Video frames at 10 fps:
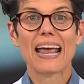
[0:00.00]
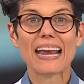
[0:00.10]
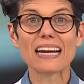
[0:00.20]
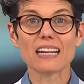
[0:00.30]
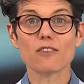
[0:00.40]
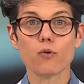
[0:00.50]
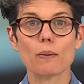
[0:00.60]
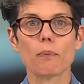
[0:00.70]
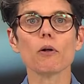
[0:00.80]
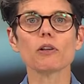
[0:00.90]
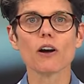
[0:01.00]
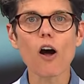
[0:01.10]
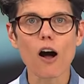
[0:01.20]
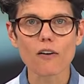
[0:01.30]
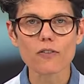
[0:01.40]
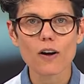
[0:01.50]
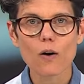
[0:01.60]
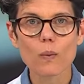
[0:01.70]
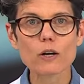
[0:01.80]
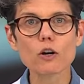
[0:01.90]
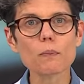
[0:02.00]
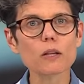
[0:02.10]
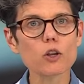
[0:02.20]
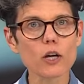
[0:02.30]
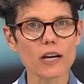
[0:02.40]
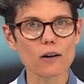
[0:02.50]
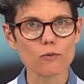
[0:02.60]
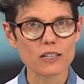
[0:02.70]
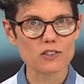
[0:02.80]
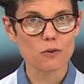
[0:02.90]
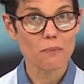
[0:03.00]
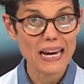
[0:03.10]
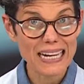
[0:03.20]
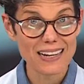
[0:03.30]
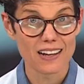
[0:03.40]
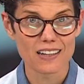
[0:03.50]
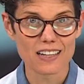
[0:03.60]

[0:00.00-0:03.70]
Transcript: And if we pull it off, we could be looking at WrestleMania